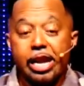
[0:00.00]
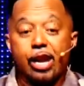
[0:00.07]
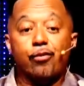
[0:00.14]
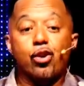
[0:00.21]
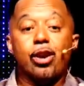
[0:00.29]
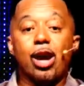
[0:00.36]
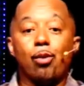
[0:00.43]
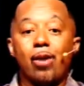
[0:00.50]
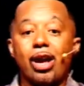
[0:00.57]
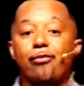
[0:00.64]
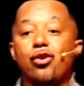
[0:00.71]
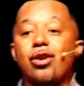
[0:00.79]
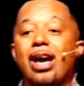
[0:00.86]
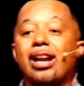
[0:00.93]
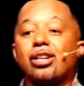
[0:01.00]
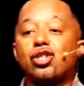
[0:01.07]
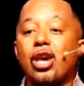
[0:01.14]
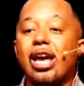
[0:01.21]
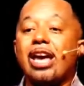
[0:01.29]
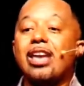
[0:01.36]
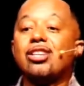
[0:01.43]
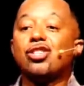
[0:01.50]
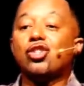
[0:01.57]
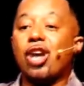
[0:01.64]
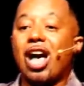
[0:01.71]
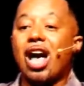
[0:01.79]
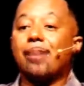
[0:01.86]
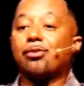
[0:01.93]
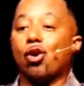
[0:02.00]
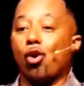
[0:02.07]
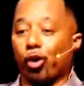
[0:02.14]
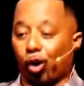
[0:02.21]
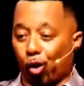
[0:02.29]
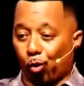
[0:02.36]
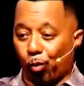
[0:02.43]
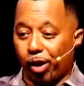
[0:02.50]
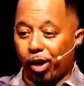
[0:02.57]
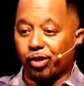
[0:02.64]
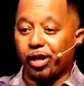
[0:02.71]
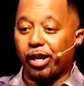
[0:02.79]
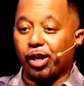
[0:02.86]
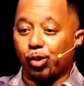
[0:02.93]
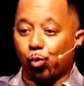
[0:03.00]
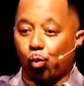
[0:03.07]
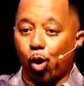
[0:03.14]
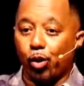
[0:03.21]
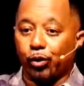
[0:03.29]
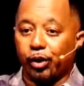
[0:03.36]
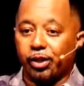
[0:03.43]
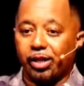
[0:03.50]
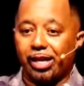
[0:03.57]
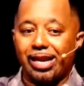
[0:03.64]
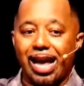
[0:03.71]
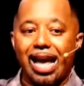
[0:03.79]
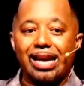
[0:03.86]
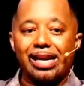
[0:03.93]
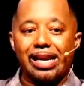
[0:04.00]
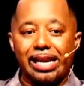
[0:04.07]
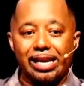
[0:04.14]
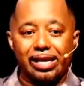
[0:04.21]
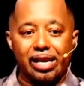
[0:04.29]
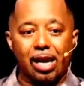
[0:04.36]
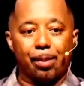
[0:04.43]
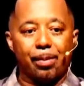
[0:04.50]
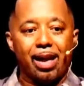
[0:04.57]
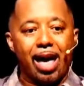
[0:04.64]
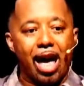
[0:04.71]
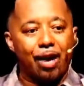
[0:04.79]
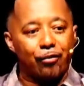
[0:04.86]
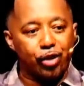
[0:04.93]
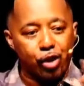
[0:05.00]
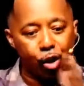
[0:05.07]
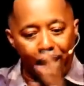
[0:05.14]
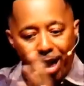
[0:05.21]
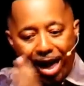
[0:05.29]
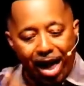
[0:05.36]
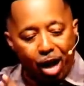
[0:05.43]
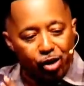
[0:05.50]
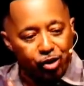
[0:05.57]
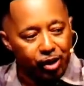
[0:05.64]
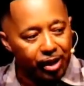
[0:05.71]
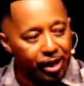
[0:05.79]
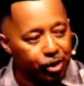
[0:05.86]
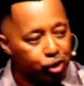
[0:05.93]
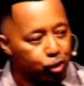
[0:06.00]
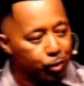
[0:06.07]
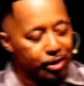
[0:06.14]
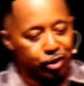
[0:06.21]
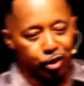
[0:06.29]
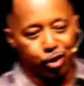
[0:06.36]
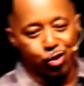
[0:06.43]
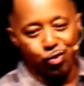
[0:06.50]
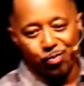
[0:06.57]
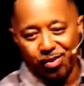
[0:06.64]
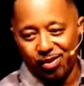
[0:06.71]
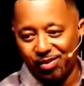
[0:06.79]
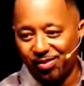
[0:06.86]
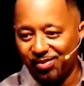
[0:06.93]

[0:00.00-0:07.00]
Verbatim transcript: If you got if you got to change jobs or careers, it is worth it to not end up having your house led straight to doom.